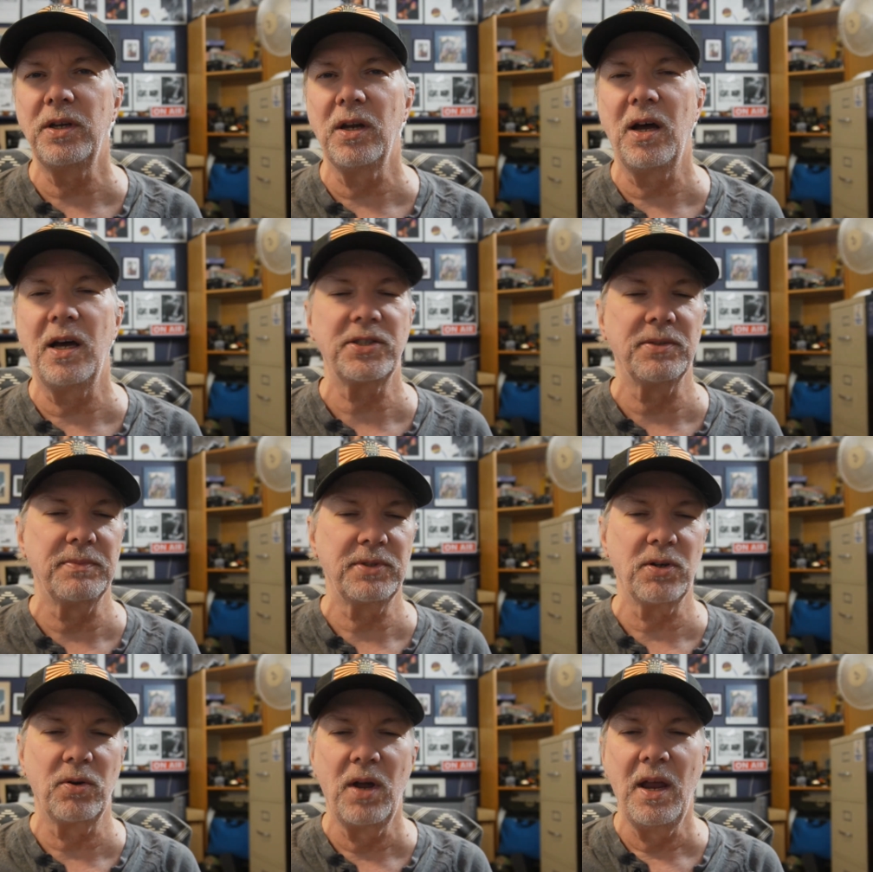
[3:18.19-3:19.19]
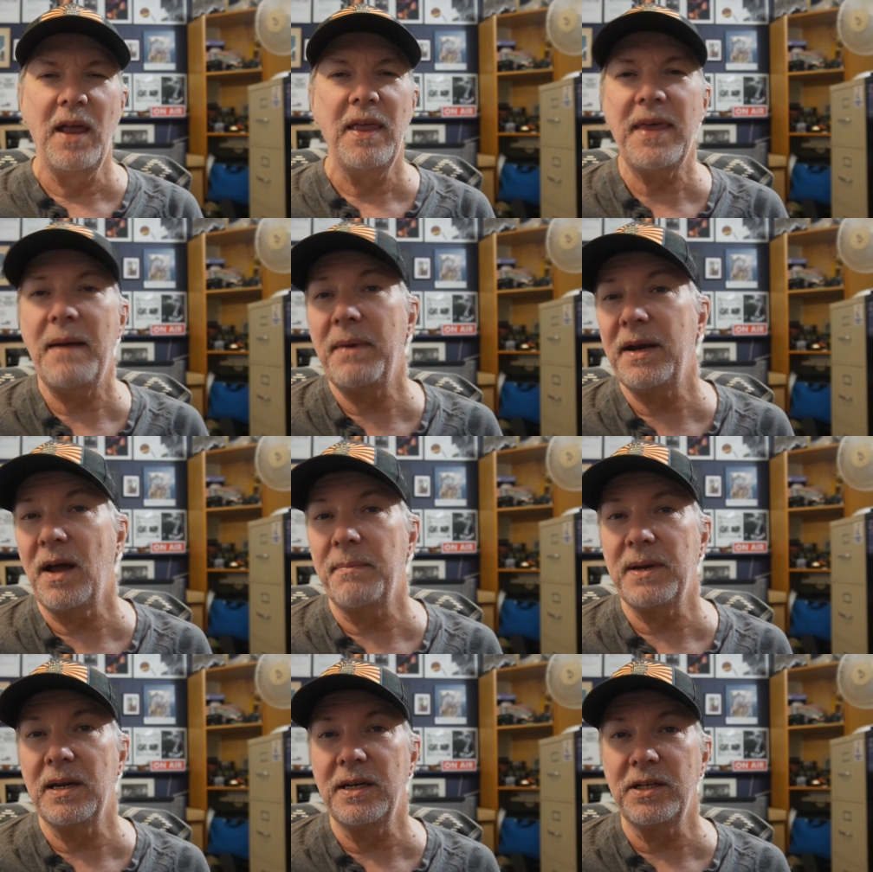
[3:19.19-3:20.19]
You lost them. So that may
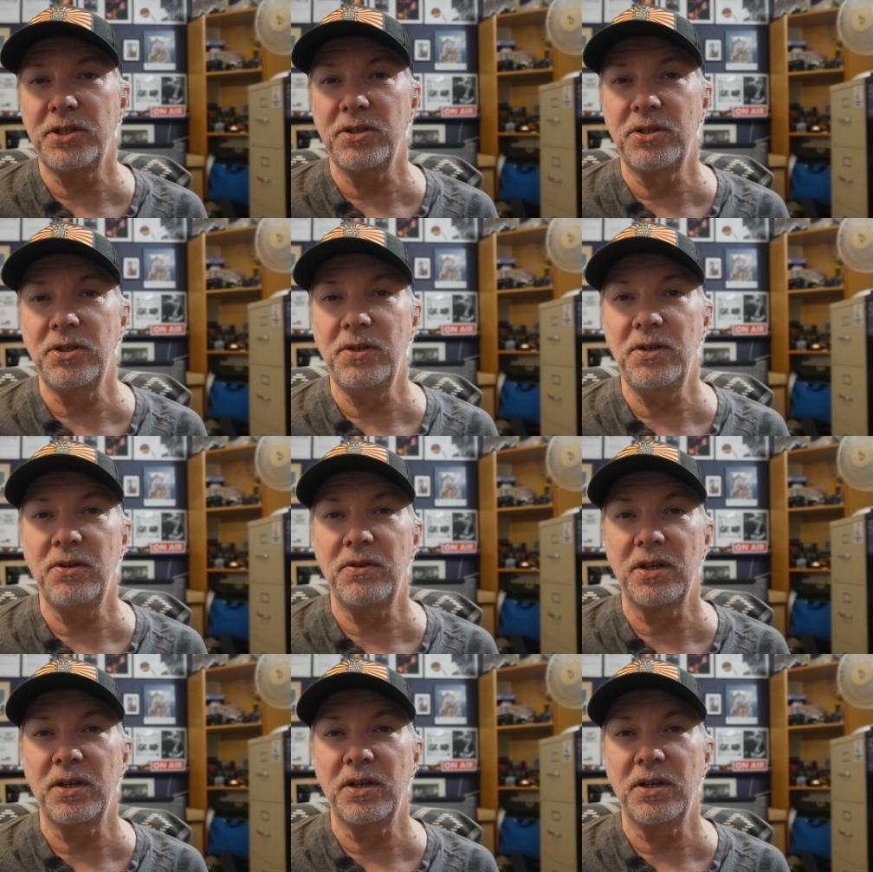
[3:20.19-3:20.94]
not be an issue to you,